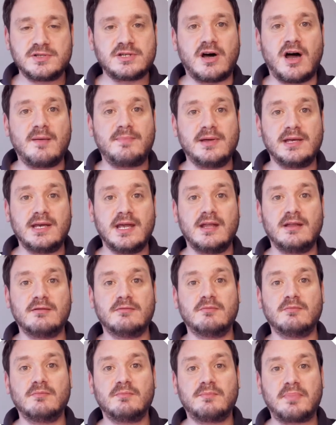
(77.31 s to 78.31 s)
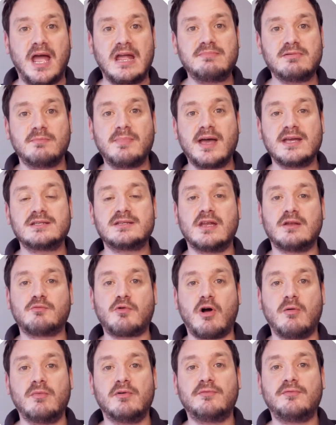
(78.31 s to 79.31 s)
typing in paper-based
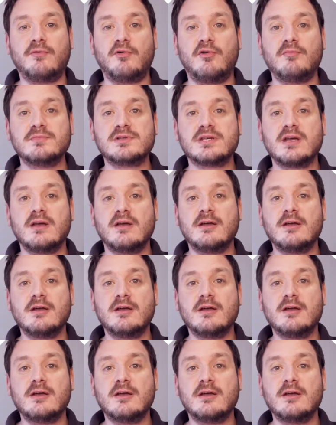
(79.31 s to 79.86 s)
enrollment forms,